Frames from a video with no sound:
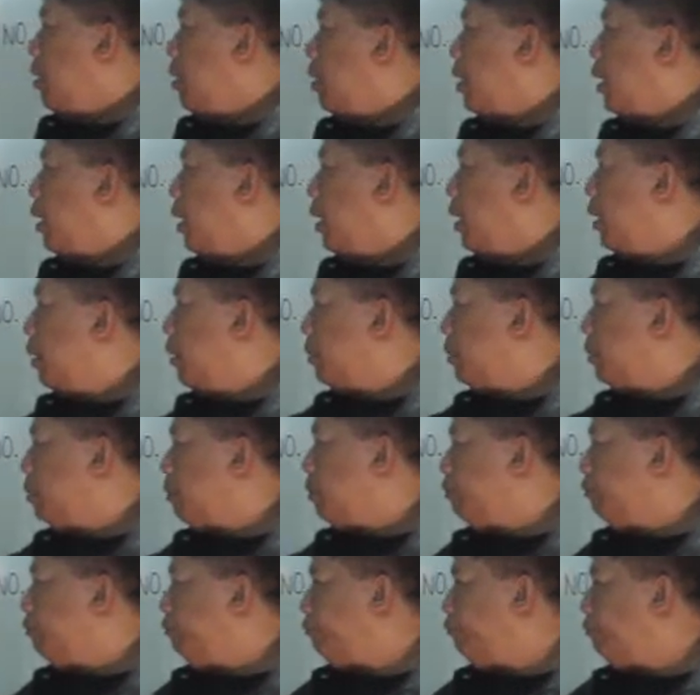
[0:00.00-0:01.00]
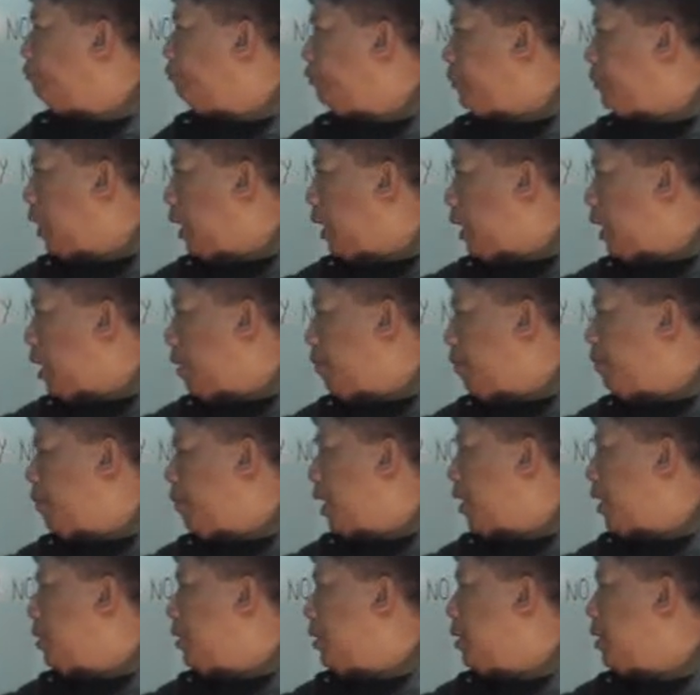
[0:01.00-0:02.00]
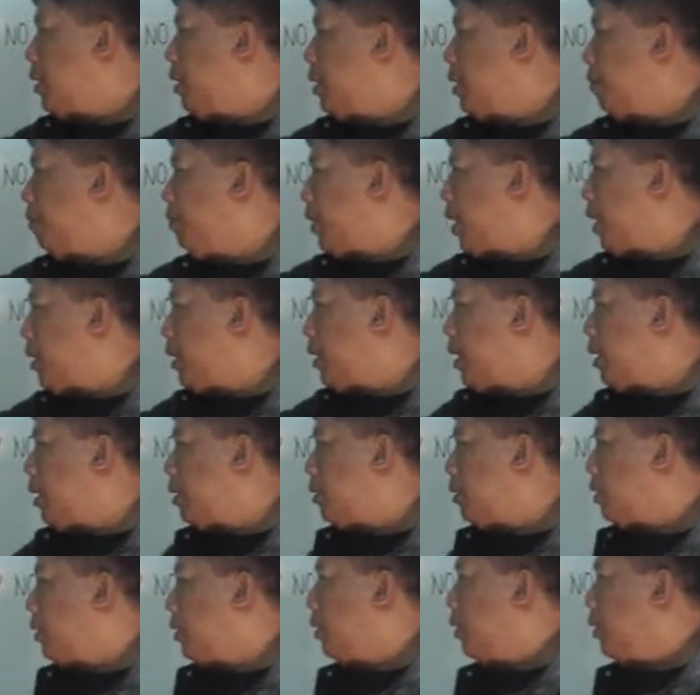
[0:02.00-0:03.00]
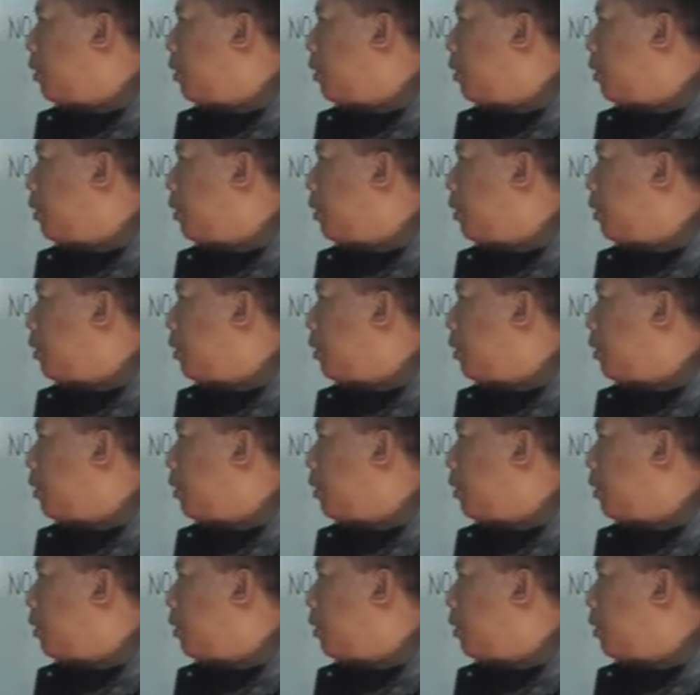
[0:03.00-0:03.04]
or in finding the product